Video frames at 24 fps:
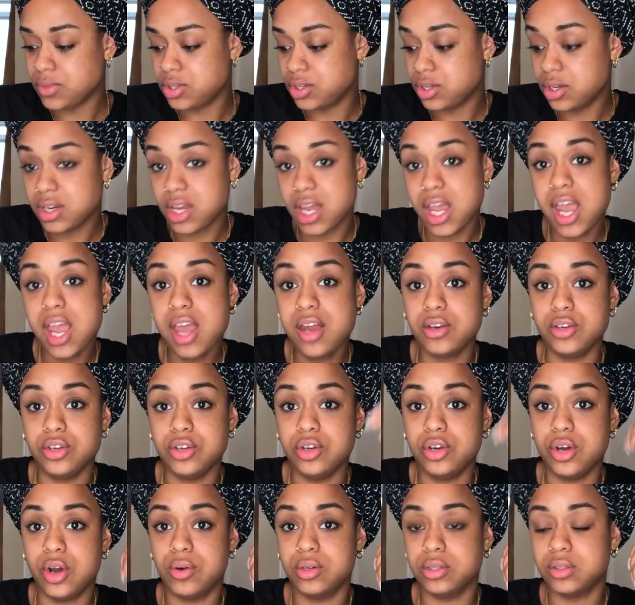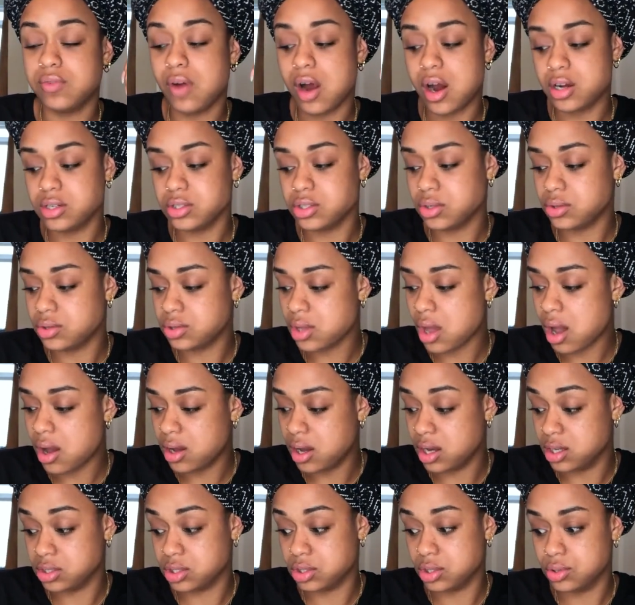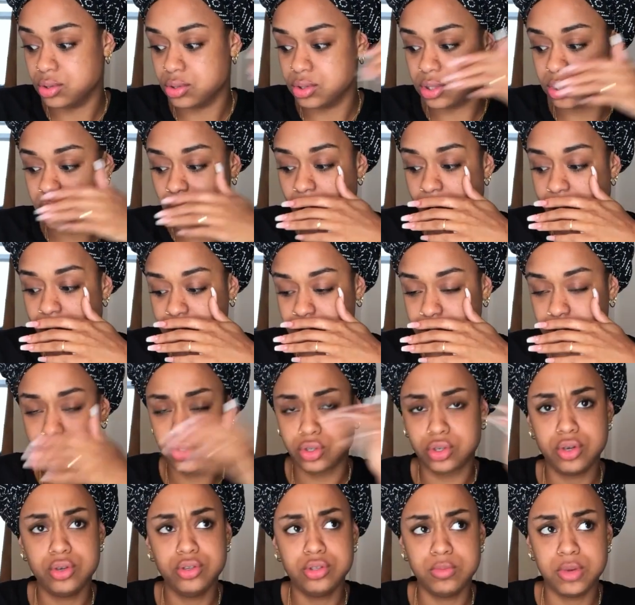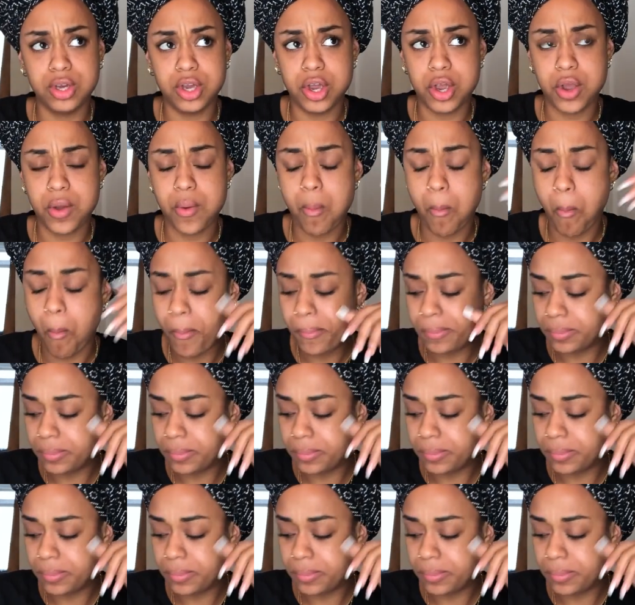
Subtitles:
as far as those thoughts. Excuse me.